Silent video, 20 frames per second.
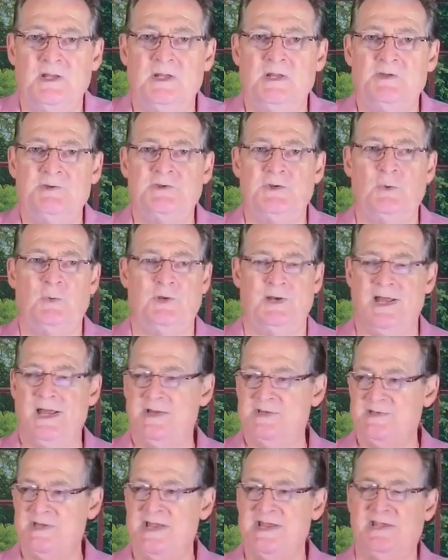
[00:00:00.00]
So when I
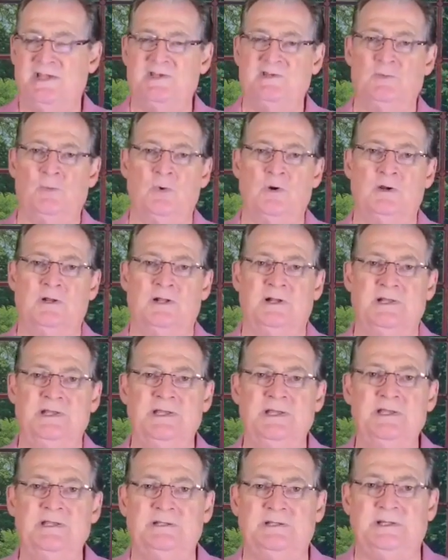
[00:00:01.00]
take his word on
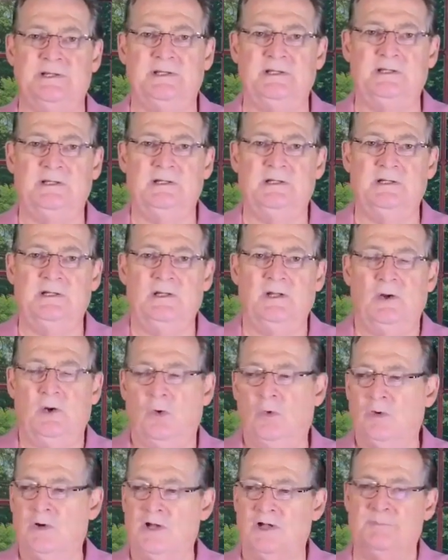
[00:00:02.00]
healing
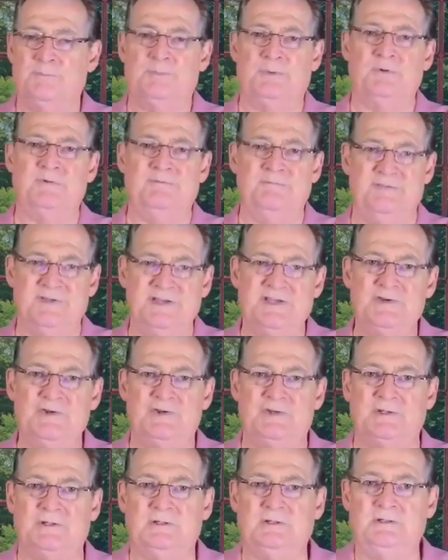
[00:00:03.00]
or on
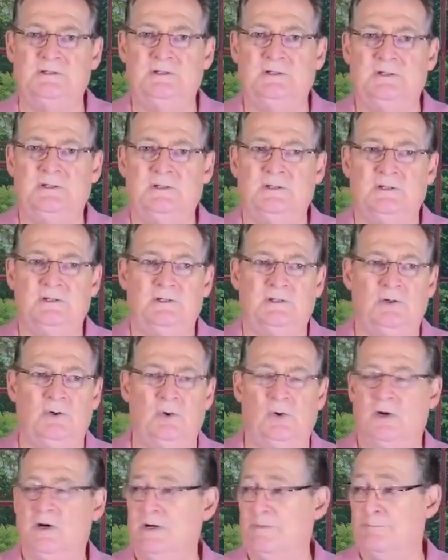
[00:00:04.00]
provision
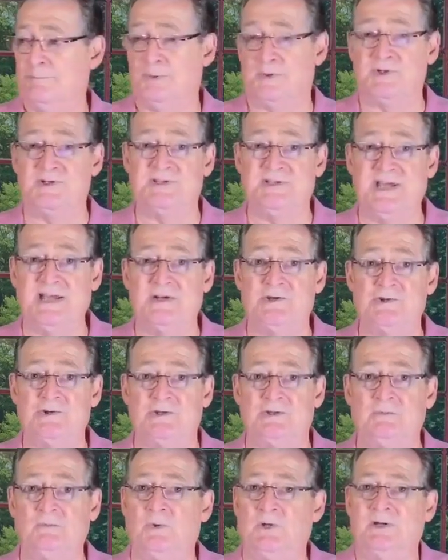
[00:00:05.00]
or on
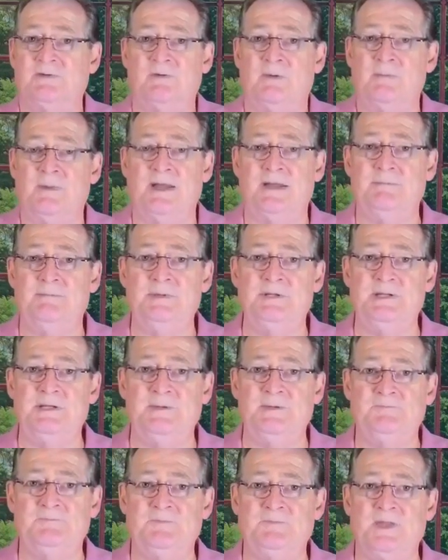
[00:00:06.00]
protection, whatever it might
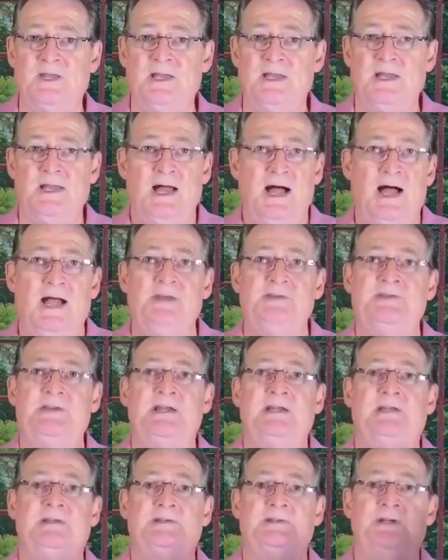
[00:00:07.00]
be, I
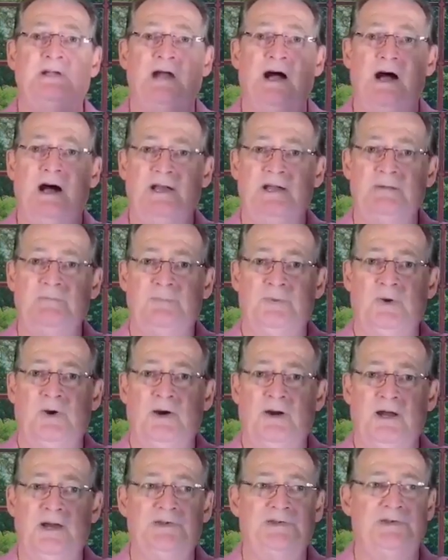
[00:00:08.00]
take it to God in
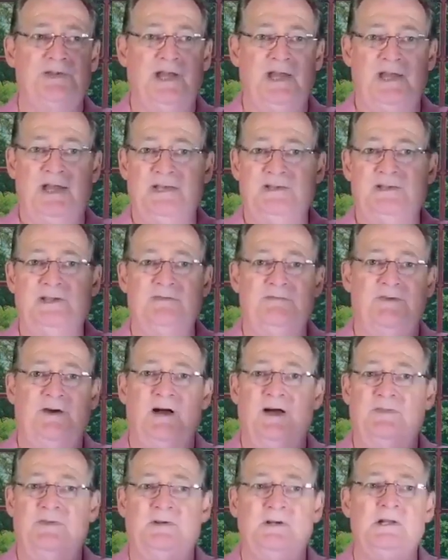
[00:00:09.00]
prayer and I say,
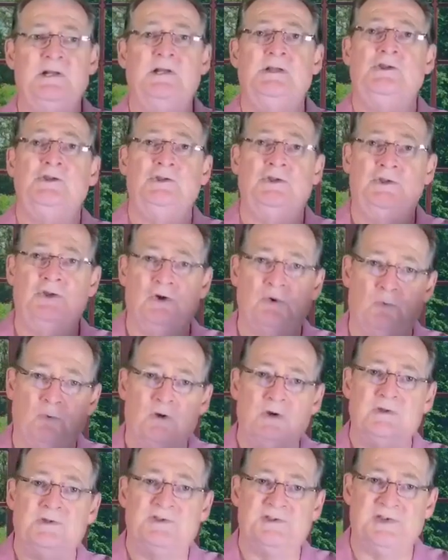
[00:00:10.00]
Father, your
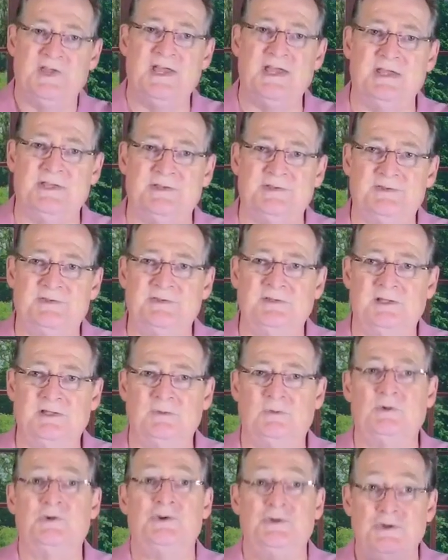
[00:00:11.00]
word says. In other
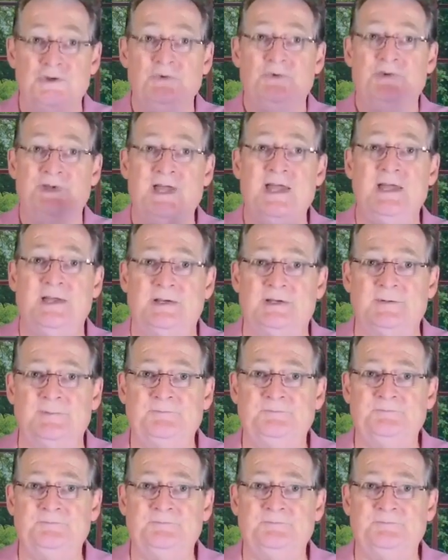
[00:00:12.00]
words, you said.